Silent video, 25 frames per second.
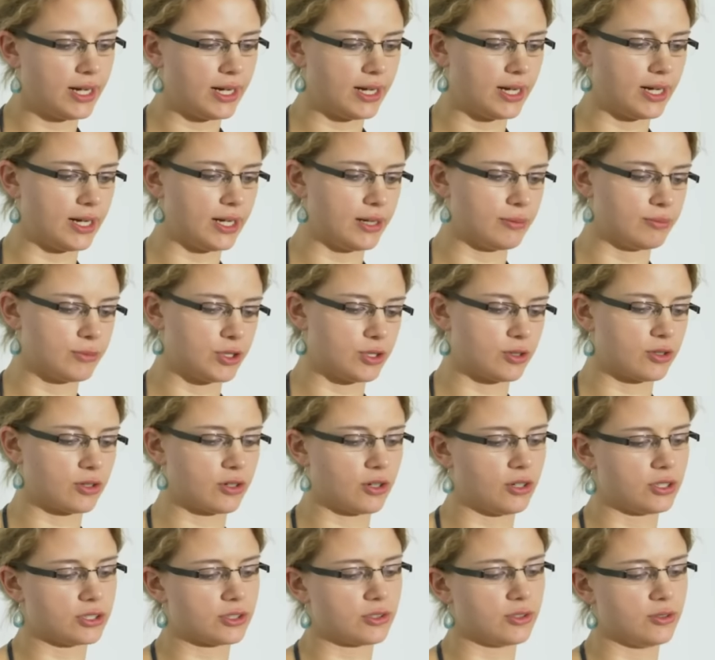you
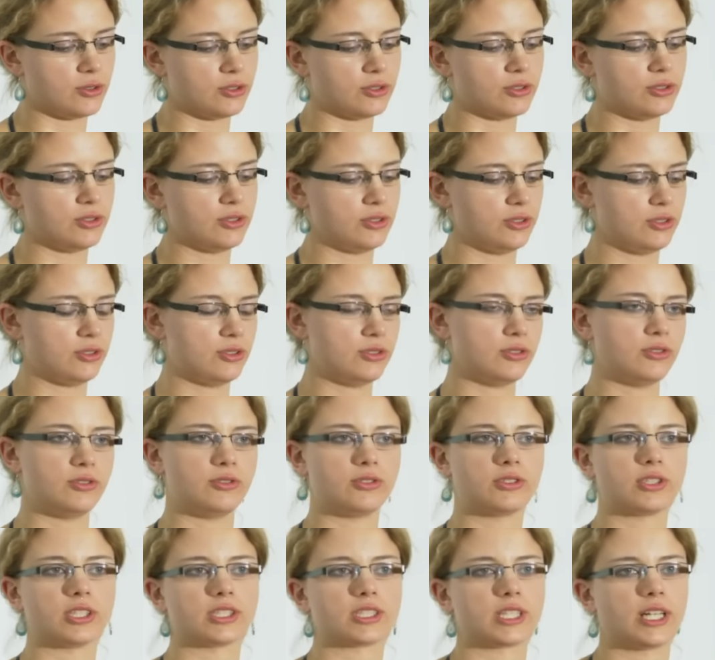could also
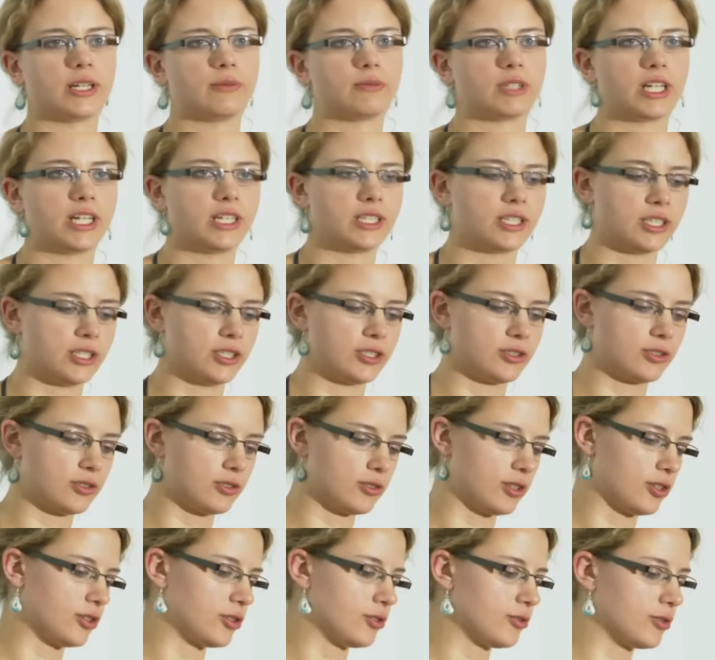use the same data
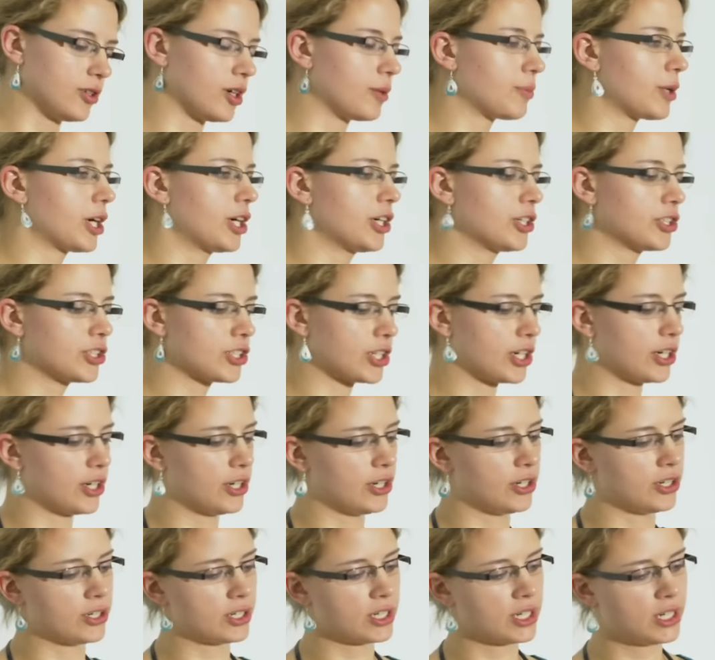to do a bar
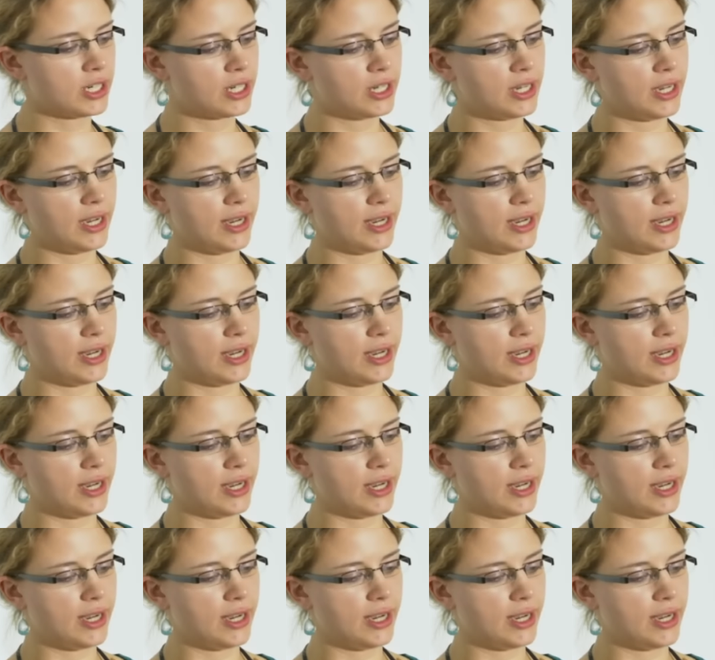chart.